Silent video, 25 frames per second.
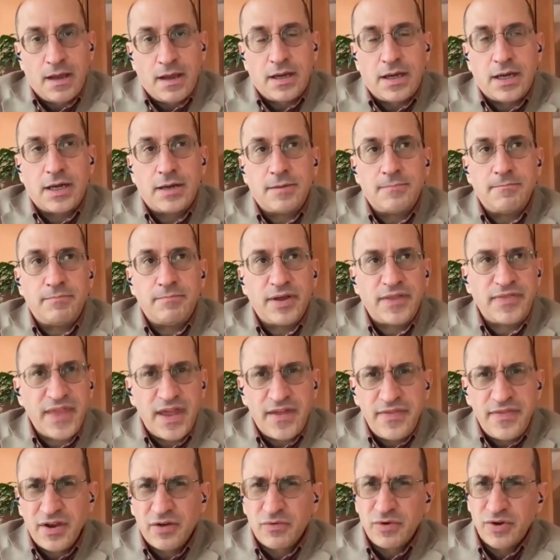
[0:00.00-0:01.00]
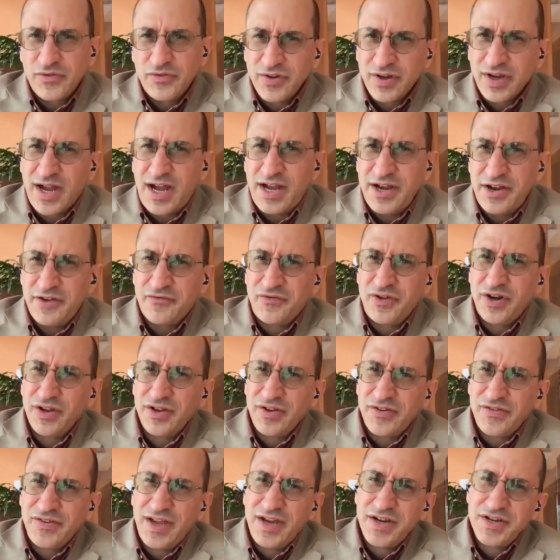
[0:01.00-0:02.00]
But then there was a kind of
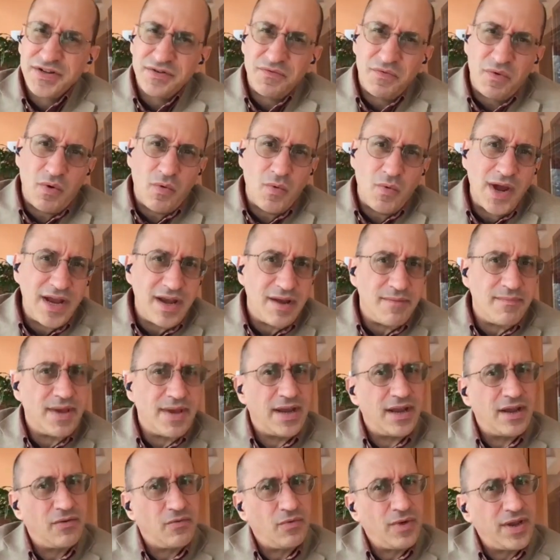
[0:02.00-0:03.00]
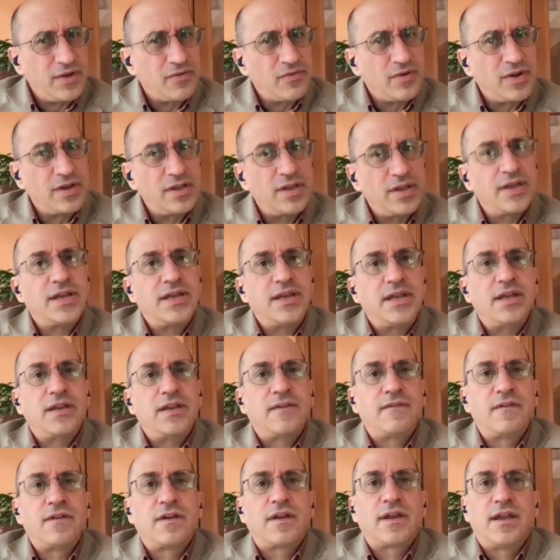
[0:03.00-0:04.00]
realization, well, wait a minute, we really
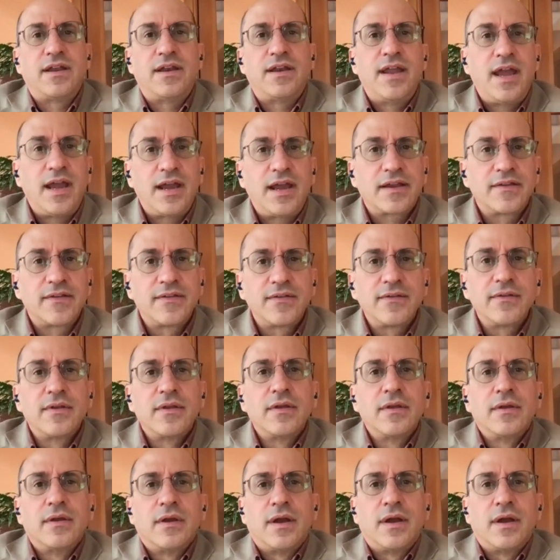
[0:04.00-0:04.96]
need to connect